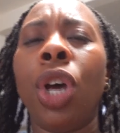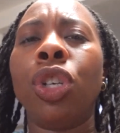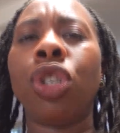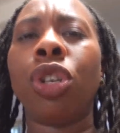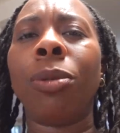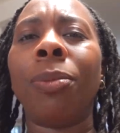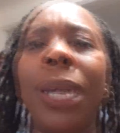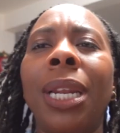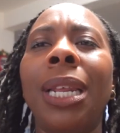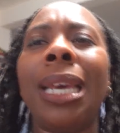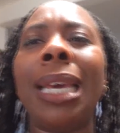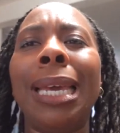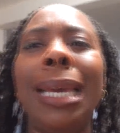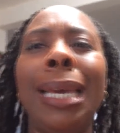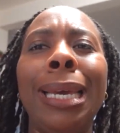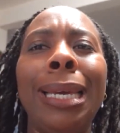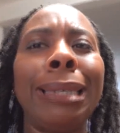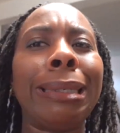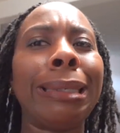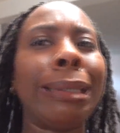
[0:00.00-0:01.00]
So I'm going to
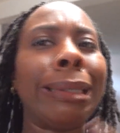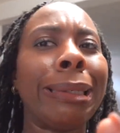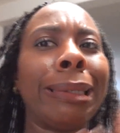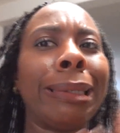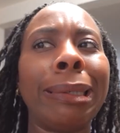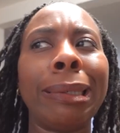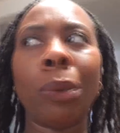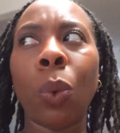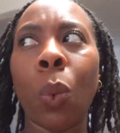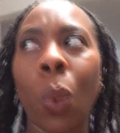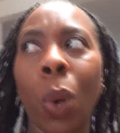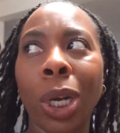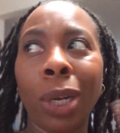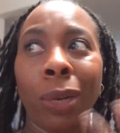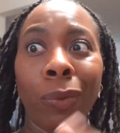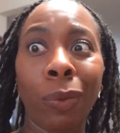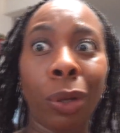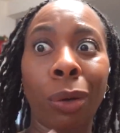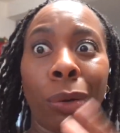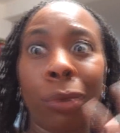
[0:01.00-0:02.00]
eat one
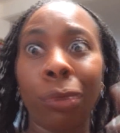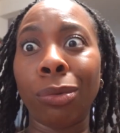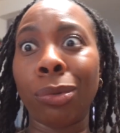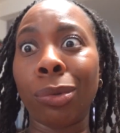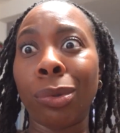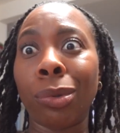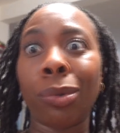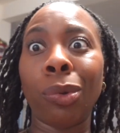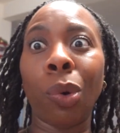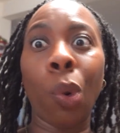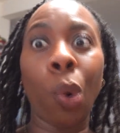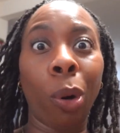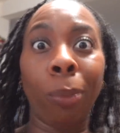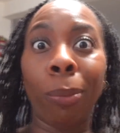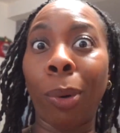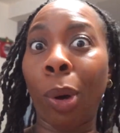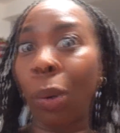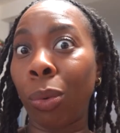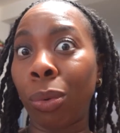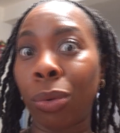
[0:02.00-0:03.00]
of those, or
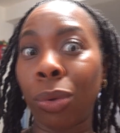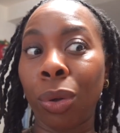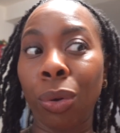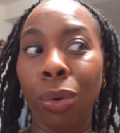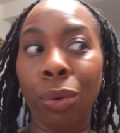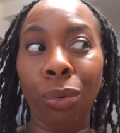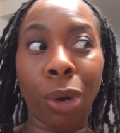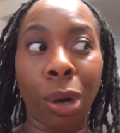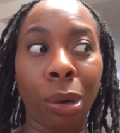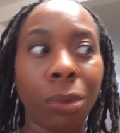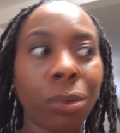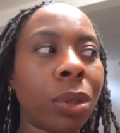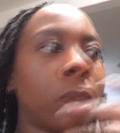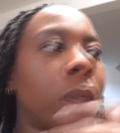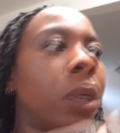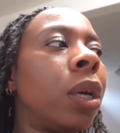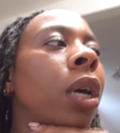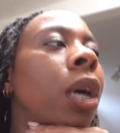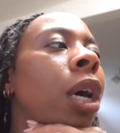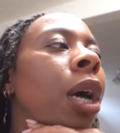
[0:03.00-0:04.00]
both. Who knows?